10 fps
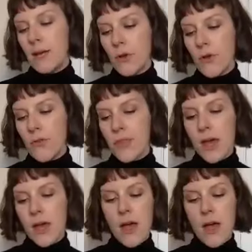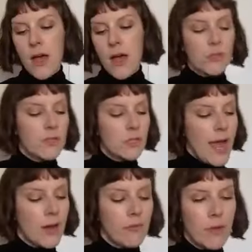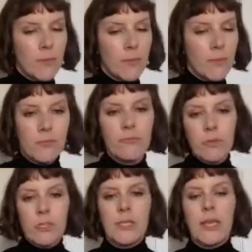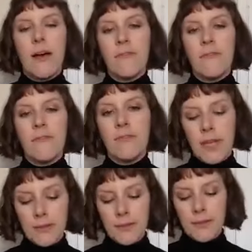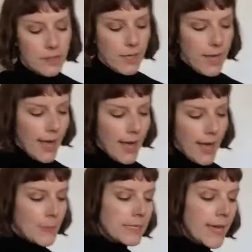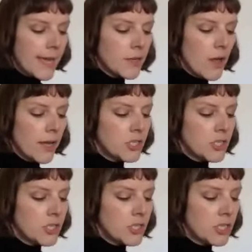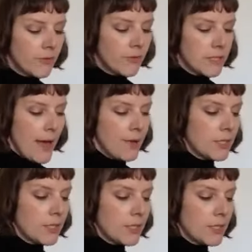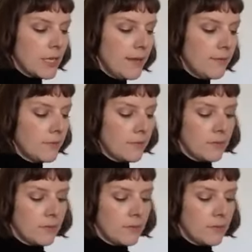I've got the Ultra Restore hand cream, which is lovely. And we're going to take a nice generous amount actually.